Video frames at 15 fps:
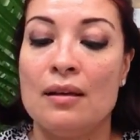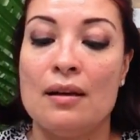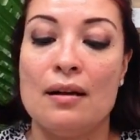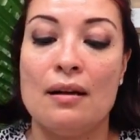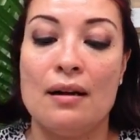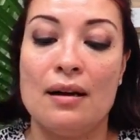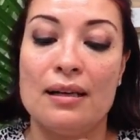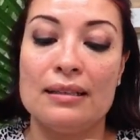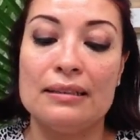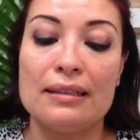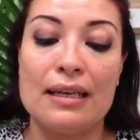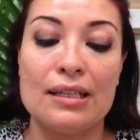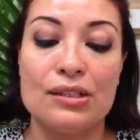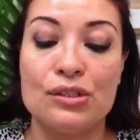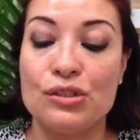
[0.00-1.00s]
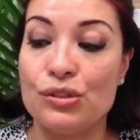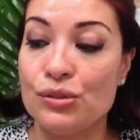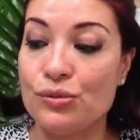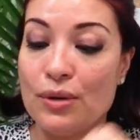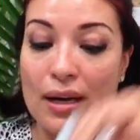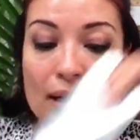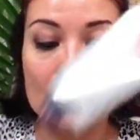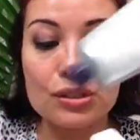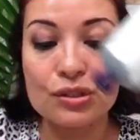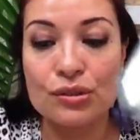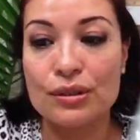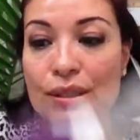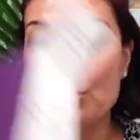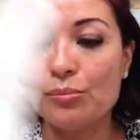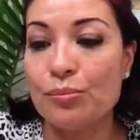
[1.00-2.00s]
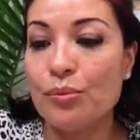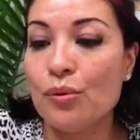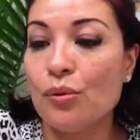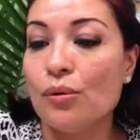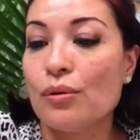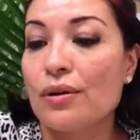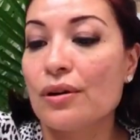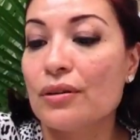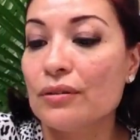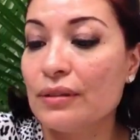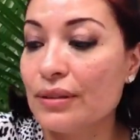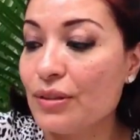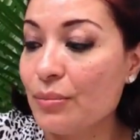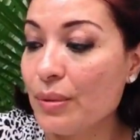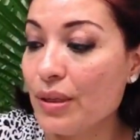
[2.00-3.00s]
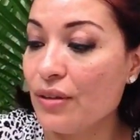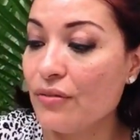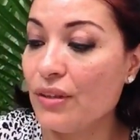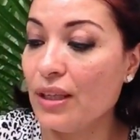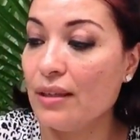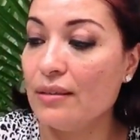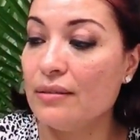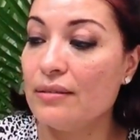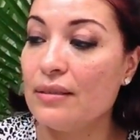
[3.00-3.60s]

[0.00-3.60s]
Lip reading: I like to actually pour a little bit of it